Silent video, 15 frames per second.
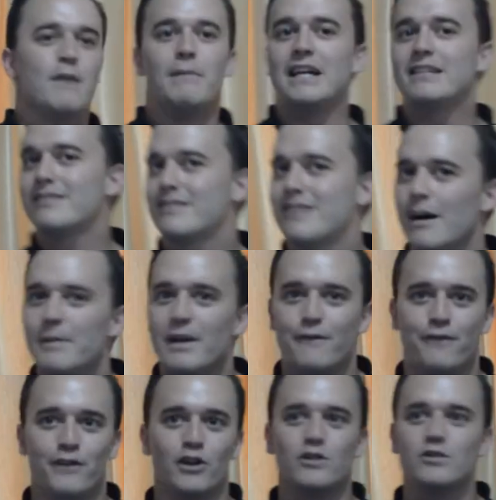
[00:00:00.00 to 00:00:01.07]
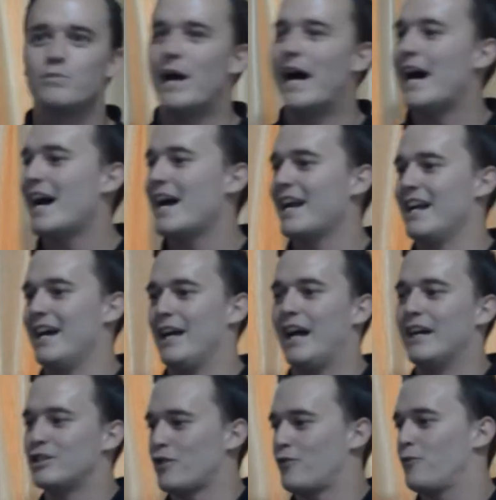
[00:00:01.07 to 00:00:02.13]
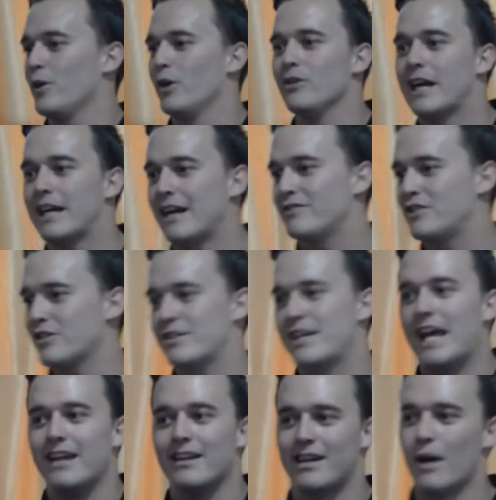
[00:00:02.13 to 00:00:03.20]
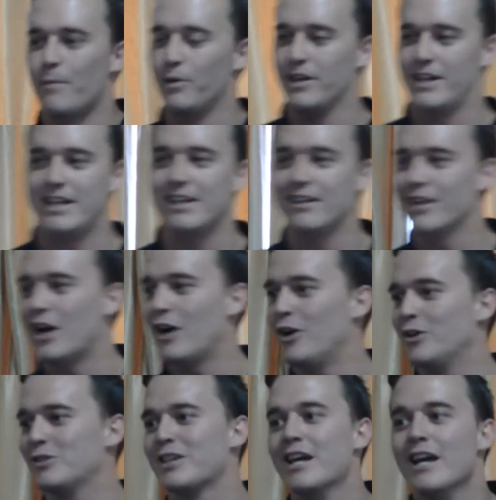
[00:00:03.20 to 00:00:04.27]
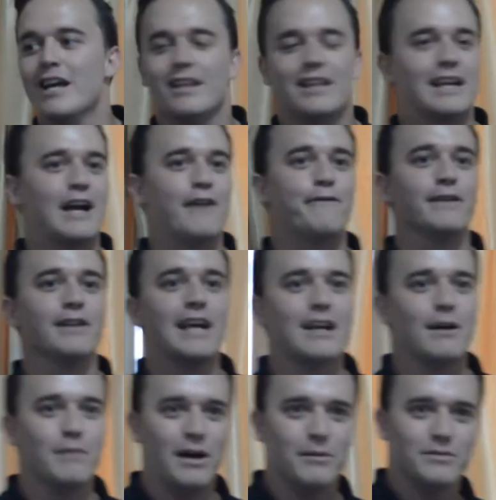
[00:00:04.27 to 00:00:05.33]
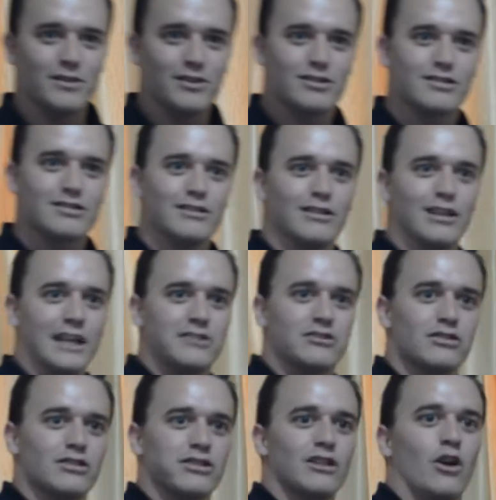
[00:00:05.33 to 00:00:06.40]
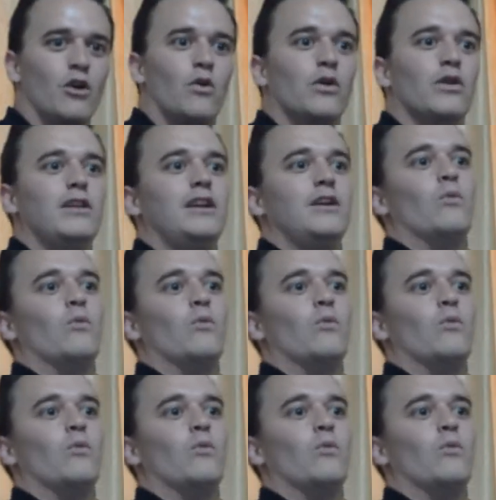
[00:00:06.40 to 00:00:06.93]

my stomach feels bad. I, I just feel like I've just gained a couple of kilos. Like I feel like I'm, I'm like slowly